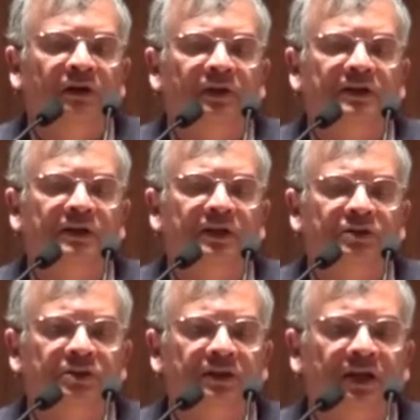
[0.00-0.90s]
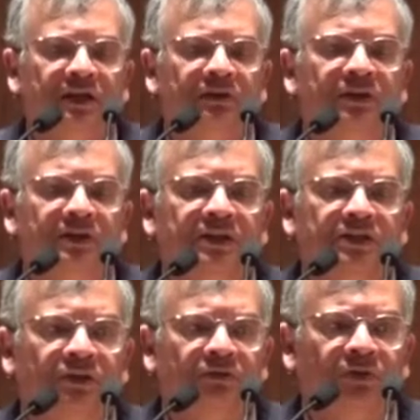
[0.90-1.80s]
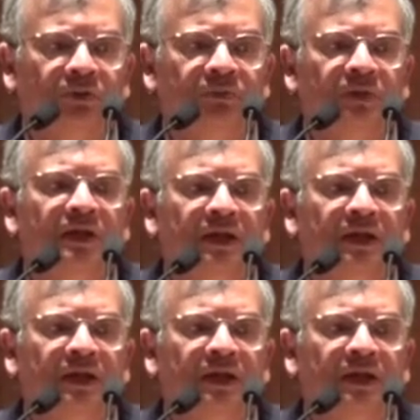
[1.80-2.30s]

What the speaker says: recognition and accreditation from